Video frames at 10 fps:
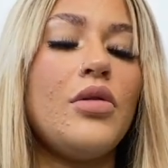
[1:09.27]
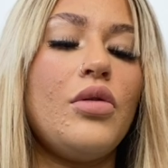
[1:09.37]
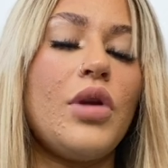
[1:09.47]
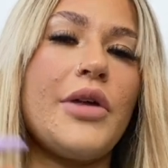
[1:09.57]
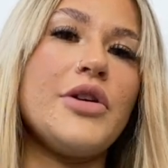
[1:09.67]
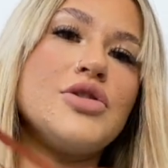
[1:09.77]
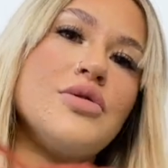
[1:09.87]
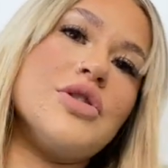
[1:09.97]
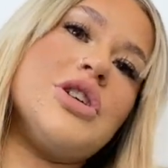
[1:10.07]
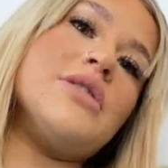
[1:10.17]
or like those
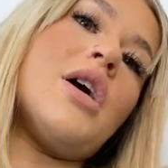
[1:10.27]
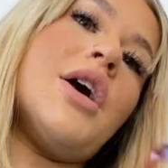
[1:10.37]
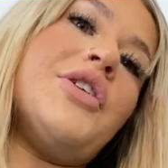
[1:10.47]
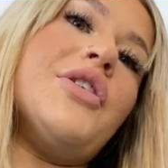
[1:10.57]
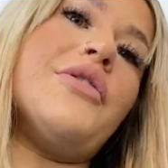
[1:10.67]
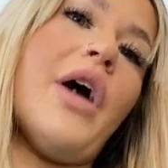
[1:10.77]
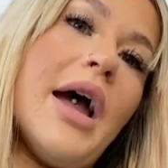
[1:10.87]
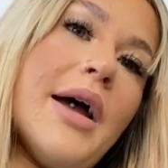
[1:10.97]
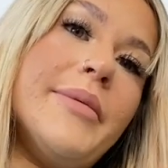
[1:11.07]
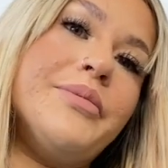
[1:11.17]
tortoiseshell kind of
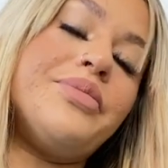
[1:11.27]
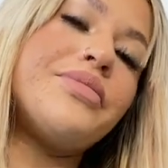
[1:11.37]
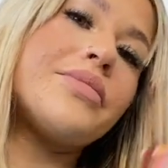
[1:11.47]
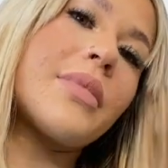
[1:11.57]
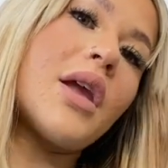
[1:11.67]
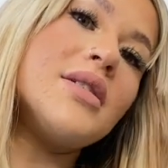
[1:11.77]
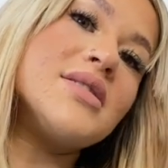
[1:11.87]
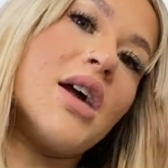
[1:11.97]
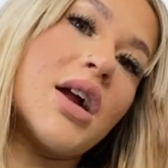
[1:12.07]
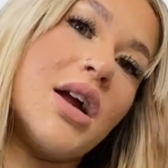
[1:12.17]

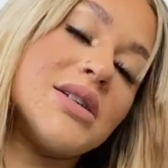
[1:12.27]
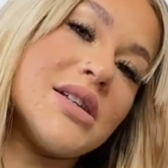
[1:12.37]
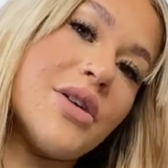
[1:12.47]
sunglasses.